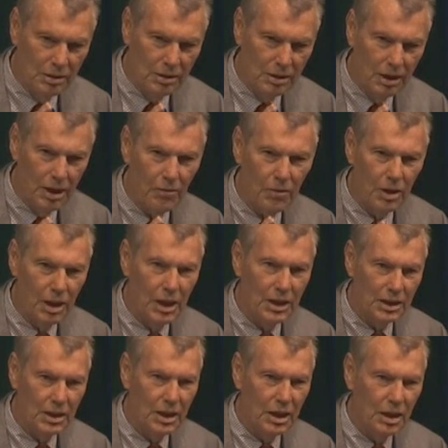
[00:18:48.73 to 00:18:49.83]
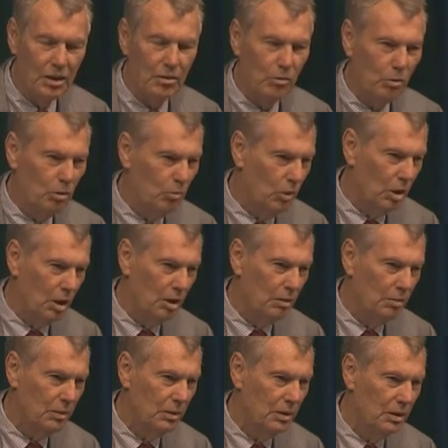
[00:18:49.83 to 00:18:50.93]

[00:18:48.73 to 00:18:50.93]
Every last hand in the room went up.